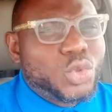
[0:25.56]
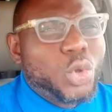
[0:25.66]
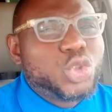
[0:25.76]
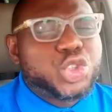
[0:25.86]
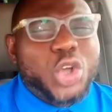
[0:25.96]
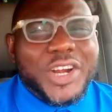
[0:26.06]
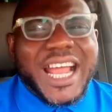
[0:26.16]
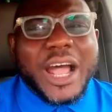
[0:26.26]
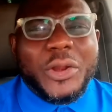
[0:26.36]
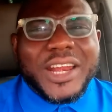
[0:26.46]
to
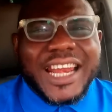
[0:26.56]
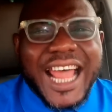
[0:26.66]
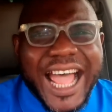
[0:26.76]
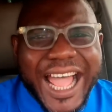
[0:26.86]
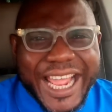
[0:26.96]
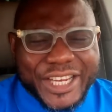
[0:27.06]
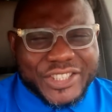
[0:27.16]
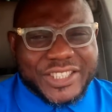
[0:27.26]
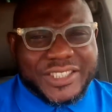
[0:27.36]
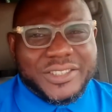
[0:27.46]
shun out
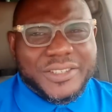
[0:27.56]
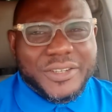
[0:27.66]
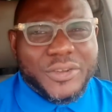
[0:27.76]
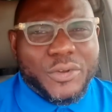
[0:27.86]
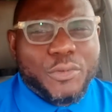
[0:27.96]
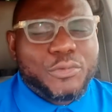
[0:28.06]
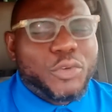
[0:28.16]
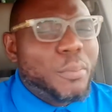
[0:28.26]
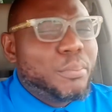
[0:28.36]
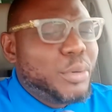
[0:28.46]
lies
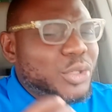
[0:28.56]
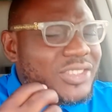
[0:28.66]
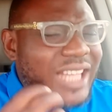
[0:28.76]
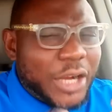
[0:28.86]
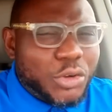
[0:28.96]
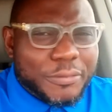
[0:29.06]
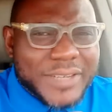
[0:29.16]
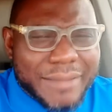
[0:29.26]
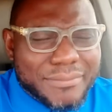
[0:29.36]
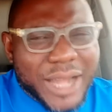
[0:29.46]
from both sides
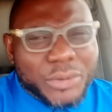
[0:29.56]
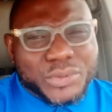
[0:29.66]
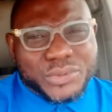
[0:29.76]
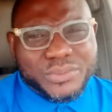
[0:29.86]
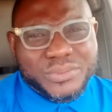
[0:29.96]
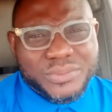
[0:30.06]
of their mouth,